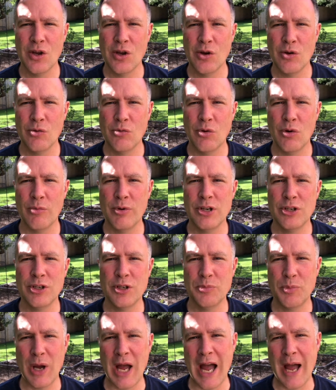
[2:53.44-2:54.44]
What we
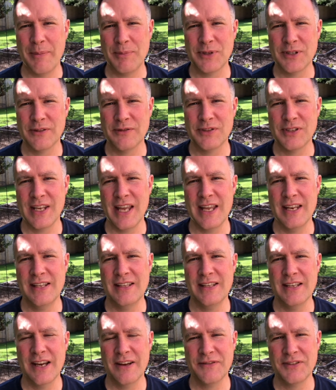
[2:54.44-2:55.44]
should perhaps have said
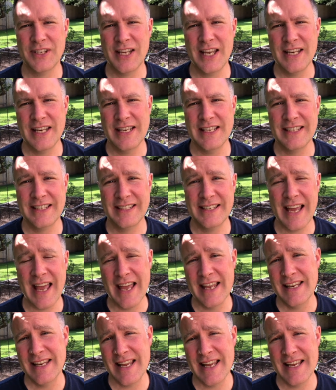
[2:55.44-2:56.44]

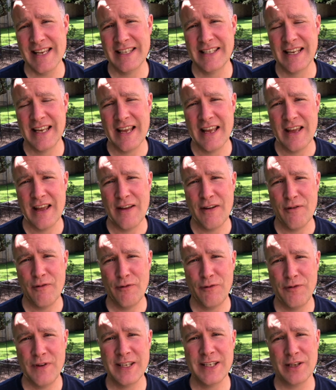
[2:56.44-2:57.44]
instead is
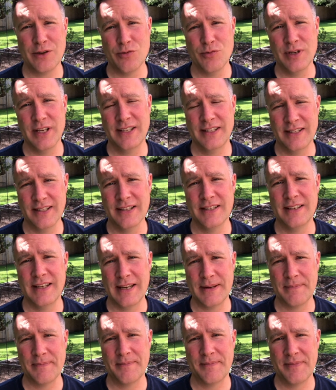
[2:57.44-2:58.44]
physical
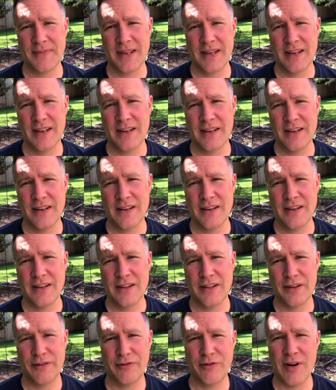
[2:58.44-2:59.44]
distancing.
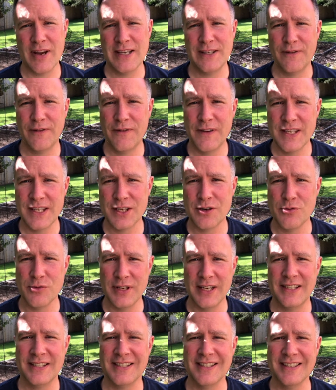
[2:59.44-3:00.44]
The phrase physical
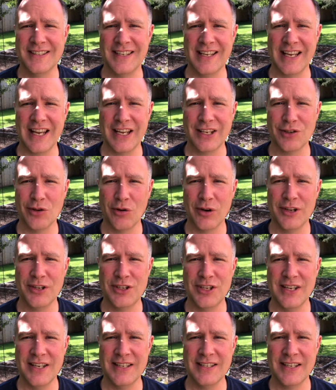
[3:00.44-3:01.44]
distancing
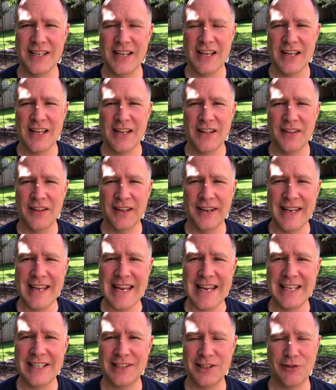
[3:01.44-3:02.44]
acknowledges the
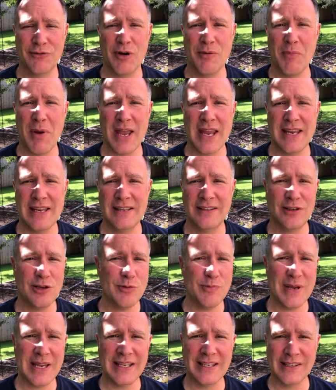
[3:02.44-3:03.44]
need to remain 2
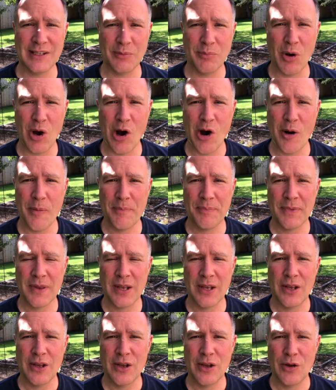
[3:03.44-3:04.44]
meters apart
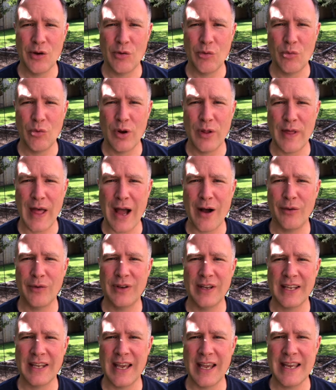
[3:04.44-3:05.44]
without
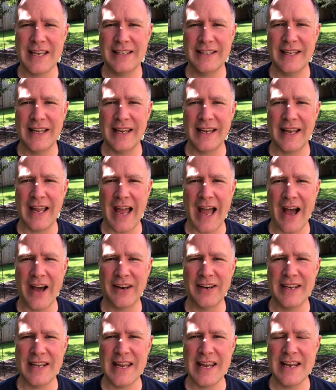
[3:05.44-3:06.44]
negating our
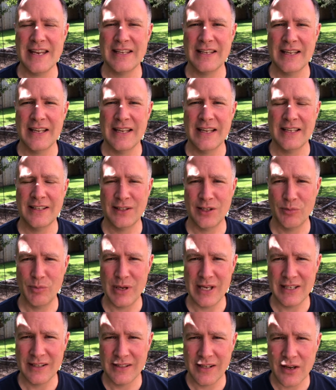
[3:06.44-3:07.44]
need to
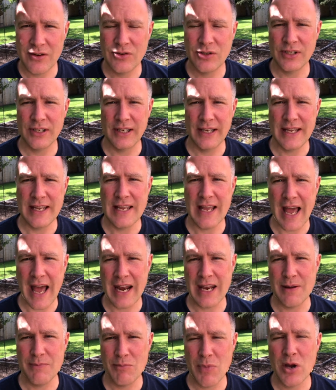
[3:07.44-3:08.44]
be socially
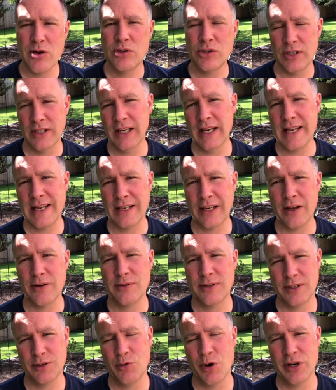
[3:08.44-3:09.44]
and emotionally
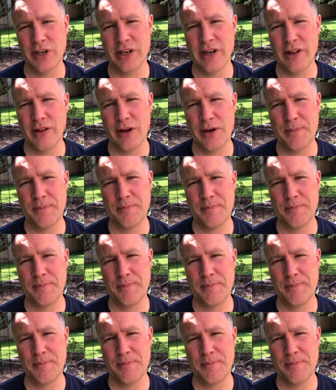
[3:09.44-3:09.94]
close to one another.